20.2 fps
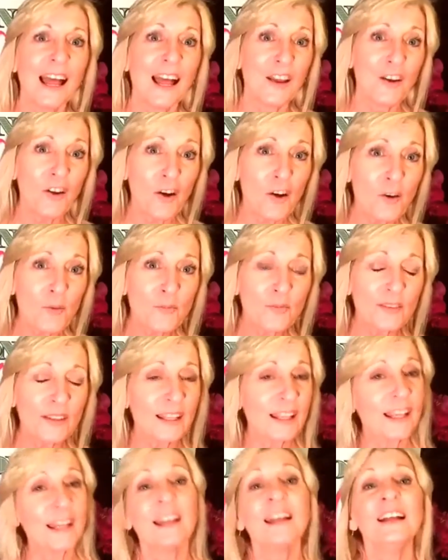and
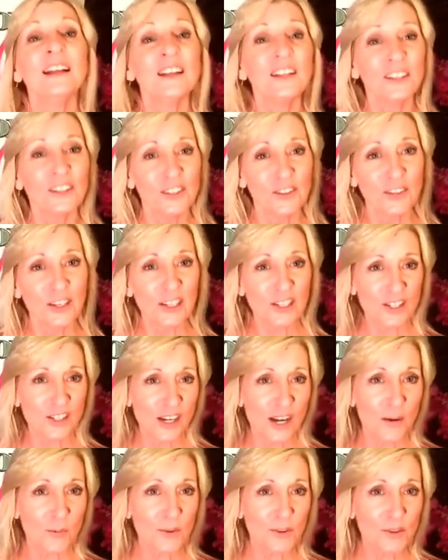hopefully you can
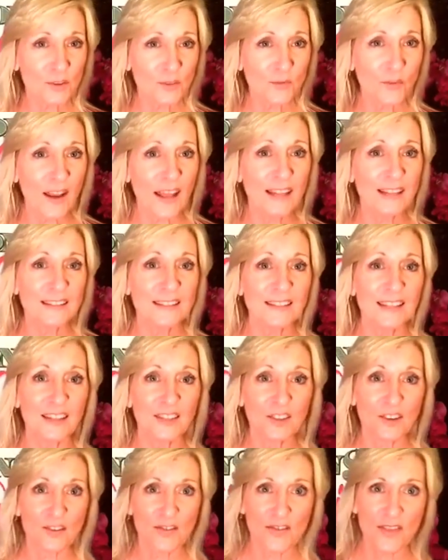share with their friends
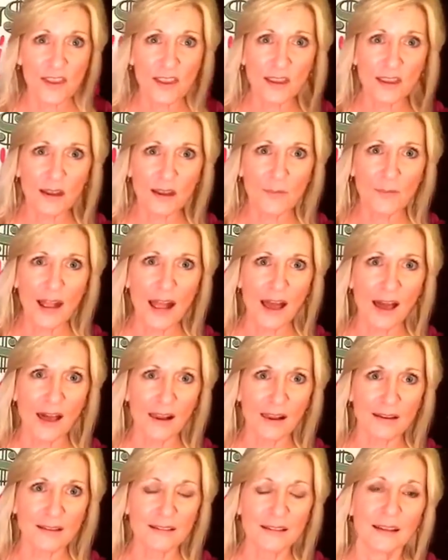that they're thinking about
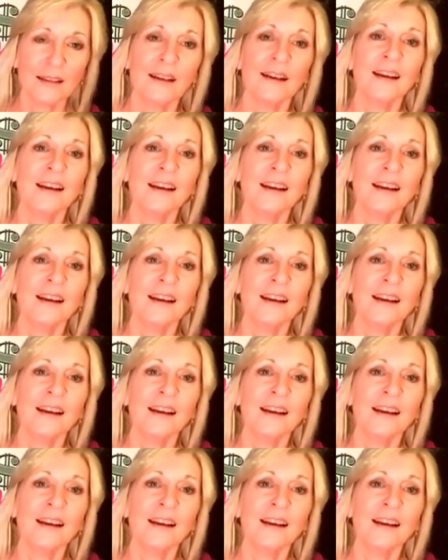it,